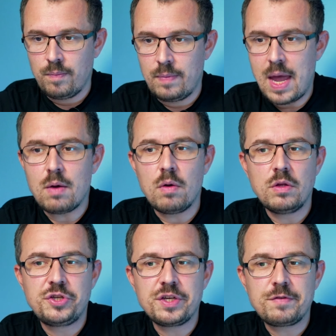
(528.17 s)
Now,
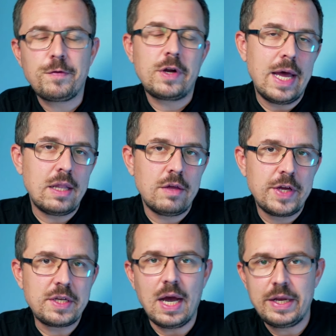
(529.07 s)
just for the hell of
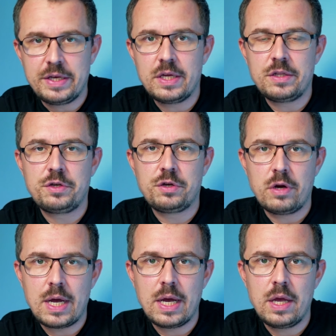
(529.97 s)
it, I did
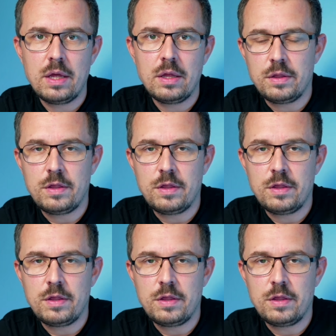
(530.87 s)
try